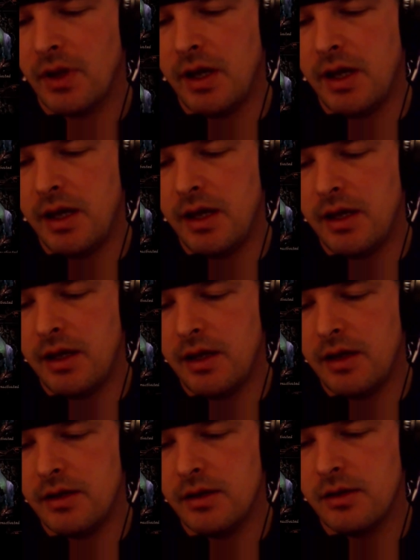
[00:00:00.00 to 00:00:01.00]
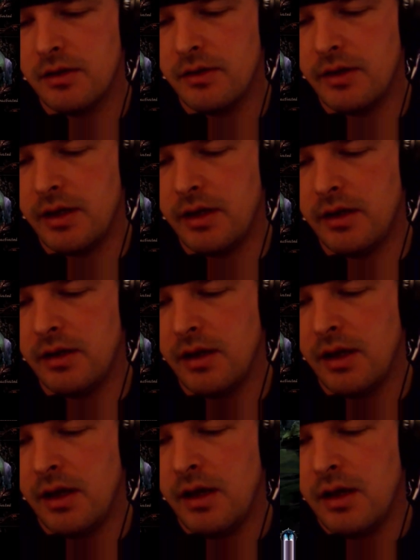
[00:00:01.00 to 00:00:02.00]
and then
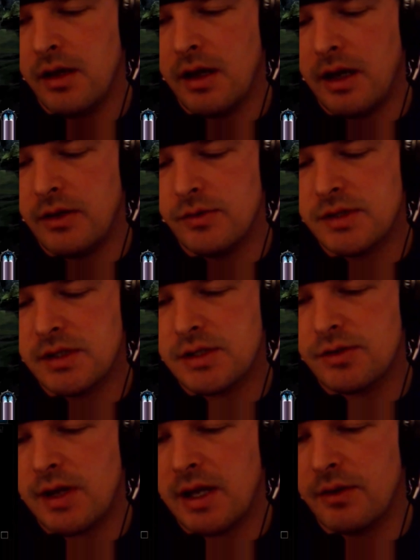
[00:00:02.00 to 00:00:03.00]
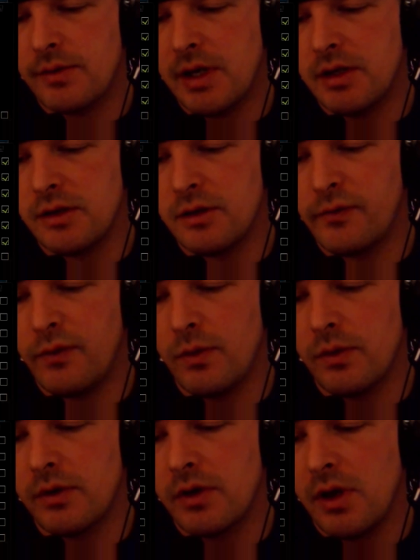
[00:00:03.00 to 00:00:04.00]
I use this dragon right here
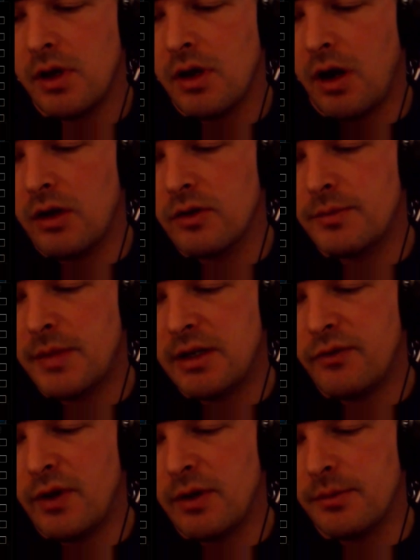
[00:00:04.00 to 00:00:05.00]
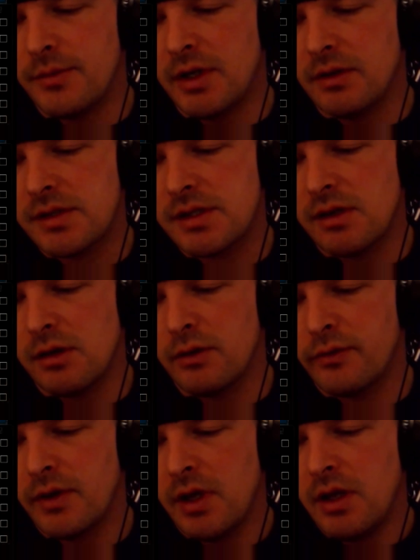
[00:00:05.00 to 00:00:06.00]
for all of my developmental
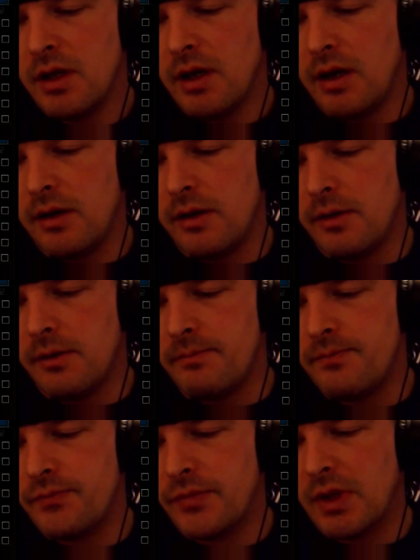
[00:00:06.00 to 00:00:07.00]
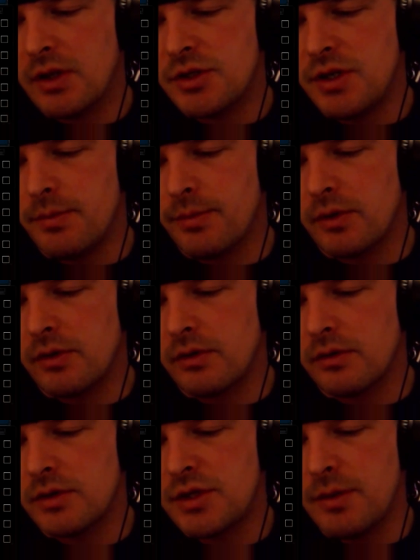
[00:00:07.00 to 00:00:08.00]
stuff.
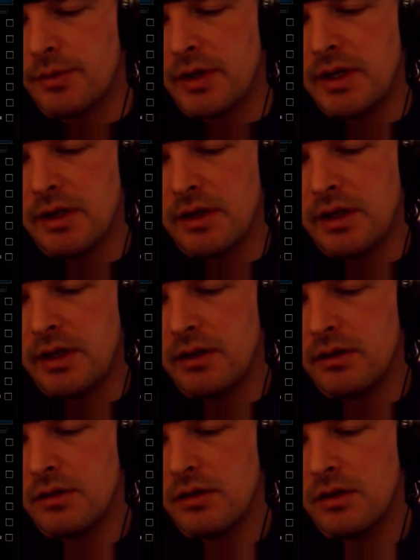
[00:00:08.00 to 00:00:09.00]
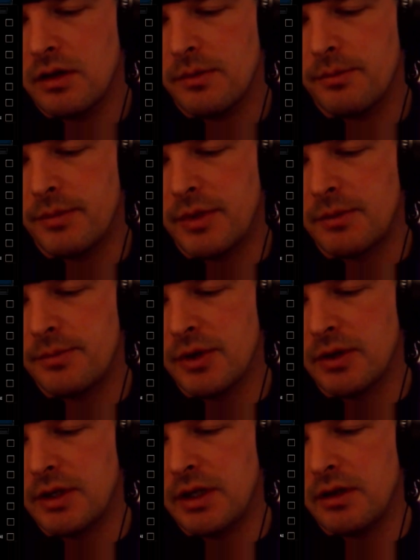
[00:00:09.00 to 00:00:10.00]
Cheaper healing, better
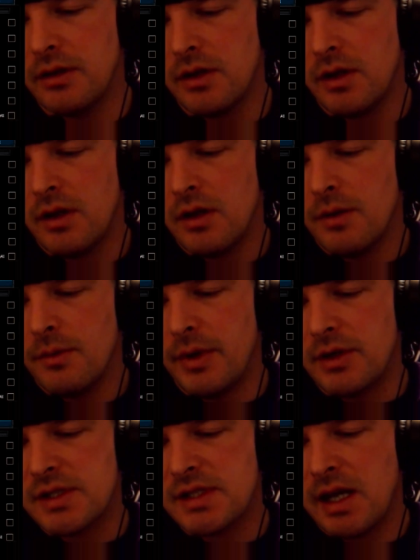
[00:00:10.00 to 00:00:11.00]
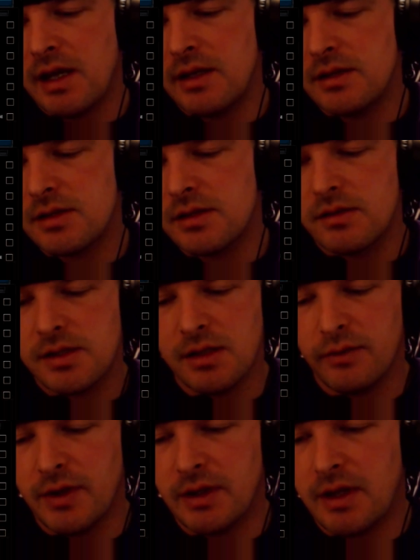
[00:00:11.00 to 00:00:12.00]
building, better science,
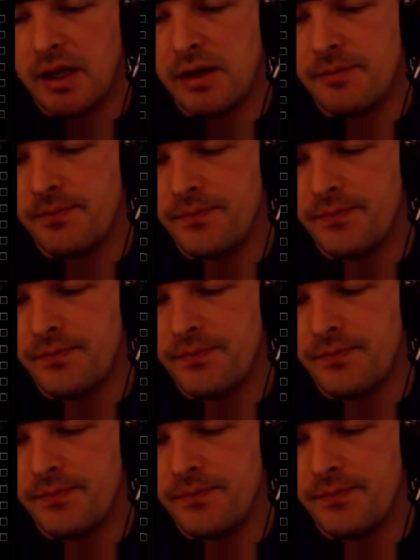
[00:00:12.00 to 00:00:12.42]
stuff like that.